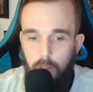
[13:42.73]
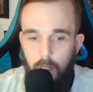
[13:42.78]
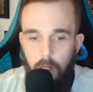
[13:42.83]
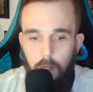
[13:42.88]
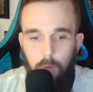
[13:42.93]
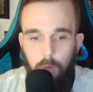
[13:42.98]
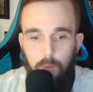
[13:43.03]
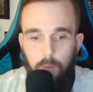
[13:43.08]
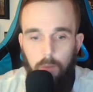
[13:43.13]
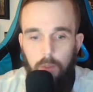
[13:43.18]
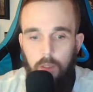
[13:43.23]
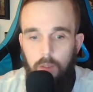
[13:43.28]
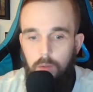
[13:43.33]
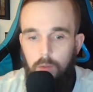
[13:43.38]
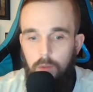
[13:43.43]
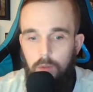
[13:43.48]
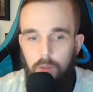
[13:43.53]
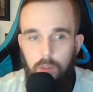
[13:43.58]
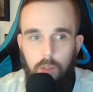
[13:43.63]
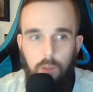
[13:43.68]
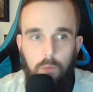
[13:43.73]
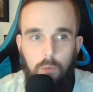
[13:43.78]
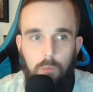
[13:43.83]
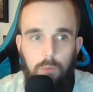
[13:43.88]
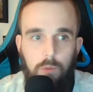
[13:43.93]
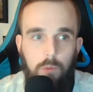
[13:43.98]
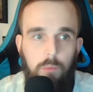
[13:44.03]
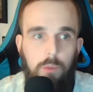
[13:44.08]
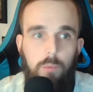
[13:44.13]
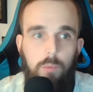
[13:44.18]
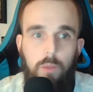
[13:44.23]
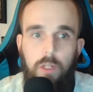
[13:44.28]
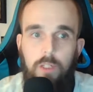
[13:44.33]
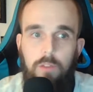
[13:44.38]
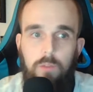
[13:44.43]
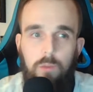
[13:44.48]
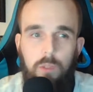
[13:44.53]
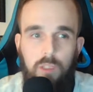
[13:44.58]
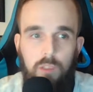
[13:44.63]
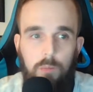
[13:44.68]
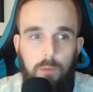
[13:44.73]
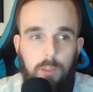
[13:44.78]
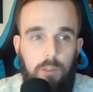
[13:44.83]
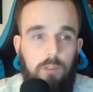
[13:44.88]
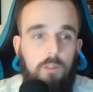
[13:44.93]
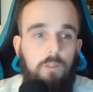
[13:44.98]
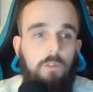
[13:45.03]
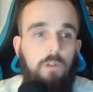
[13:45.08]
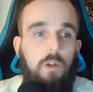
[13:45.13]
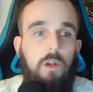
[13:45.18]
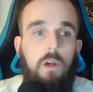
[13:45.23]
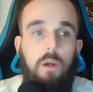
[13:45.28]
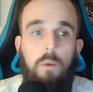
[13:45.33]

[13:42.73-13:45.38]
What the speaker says: got to be way too expensive,